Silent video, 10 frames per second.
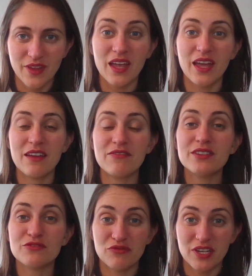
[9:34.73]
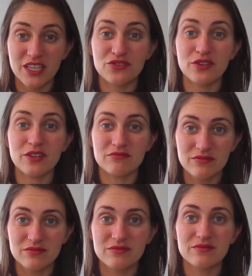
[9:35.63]
It feels really true.
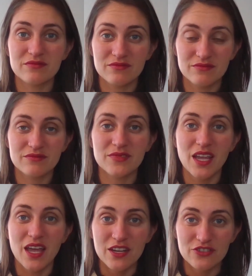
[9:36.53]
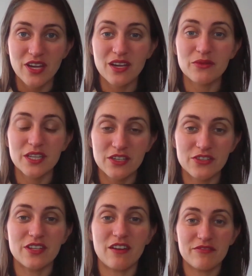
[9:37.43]
And check within
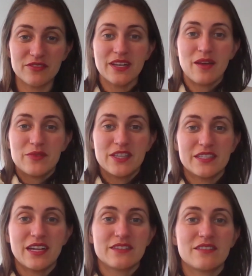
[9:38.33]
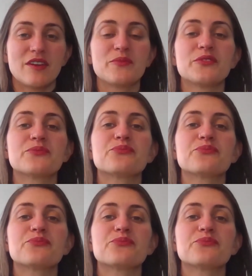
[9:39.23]
yourself, tapping the sides of the ribs.